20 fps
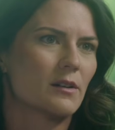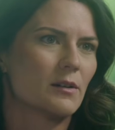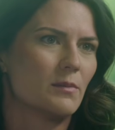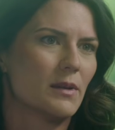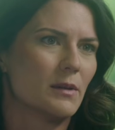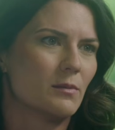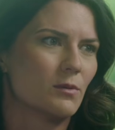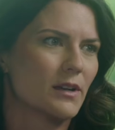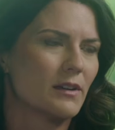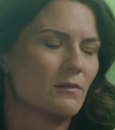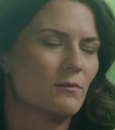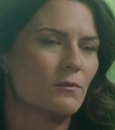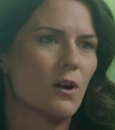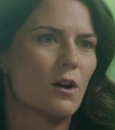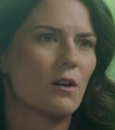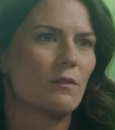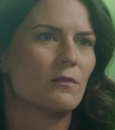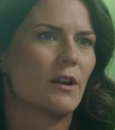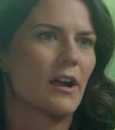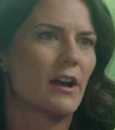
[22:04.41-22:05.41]
could people get
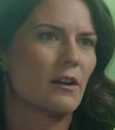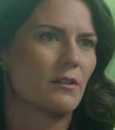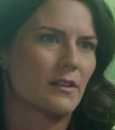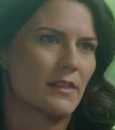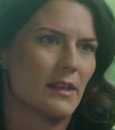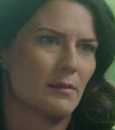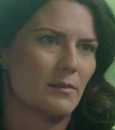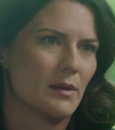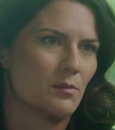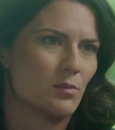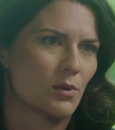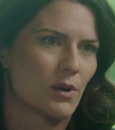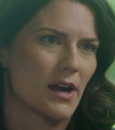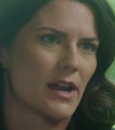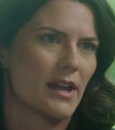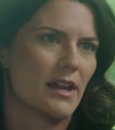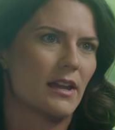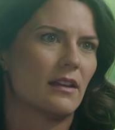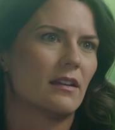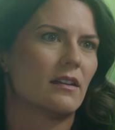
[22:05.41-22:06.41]
involved, or how could they be
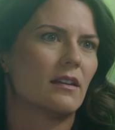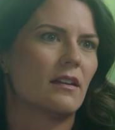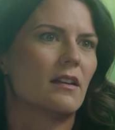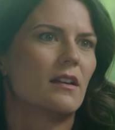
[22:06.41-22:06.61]
praying,